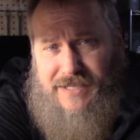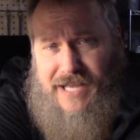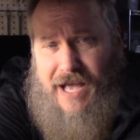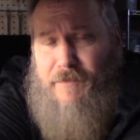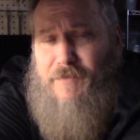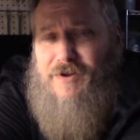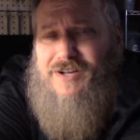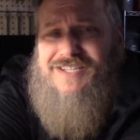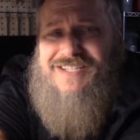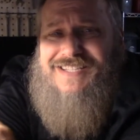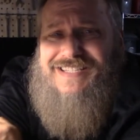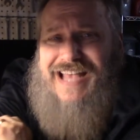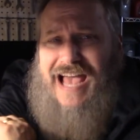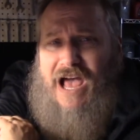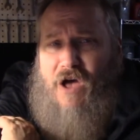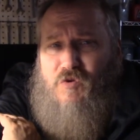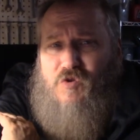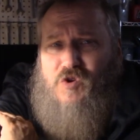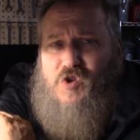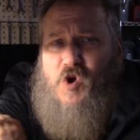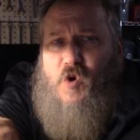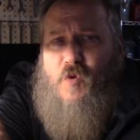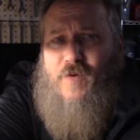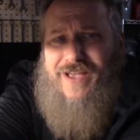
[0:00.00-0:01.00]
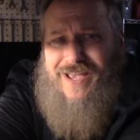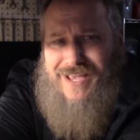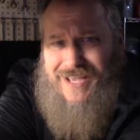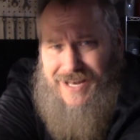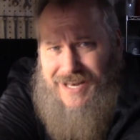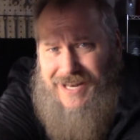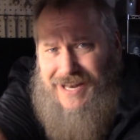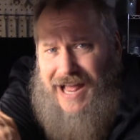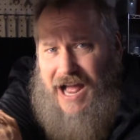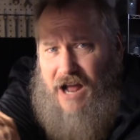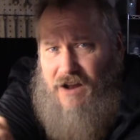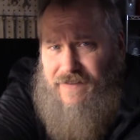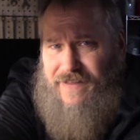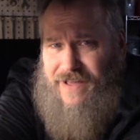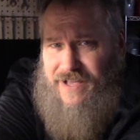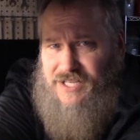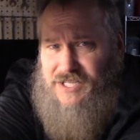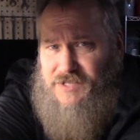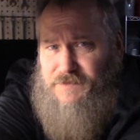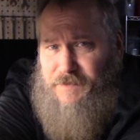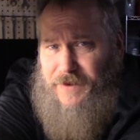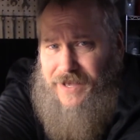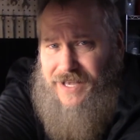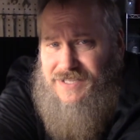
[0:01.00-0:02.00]
how much sound going in and out of that
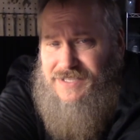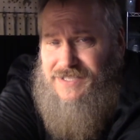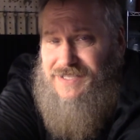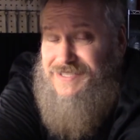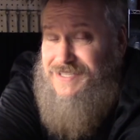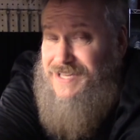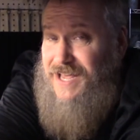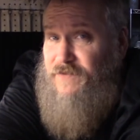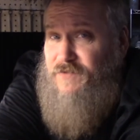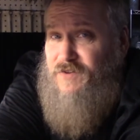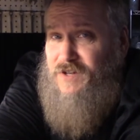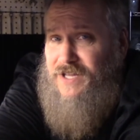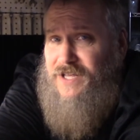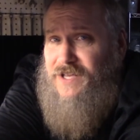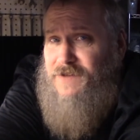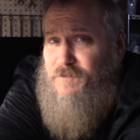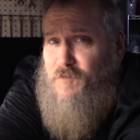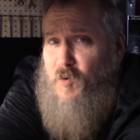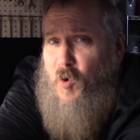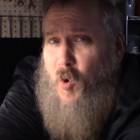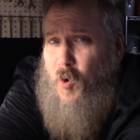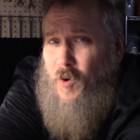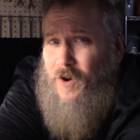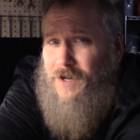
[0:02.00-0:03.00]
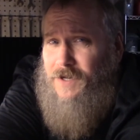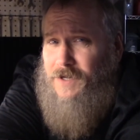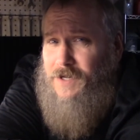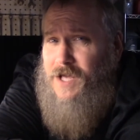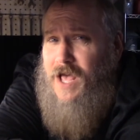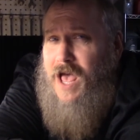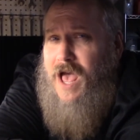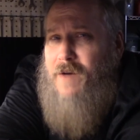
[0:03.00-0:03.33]
space is definitely important.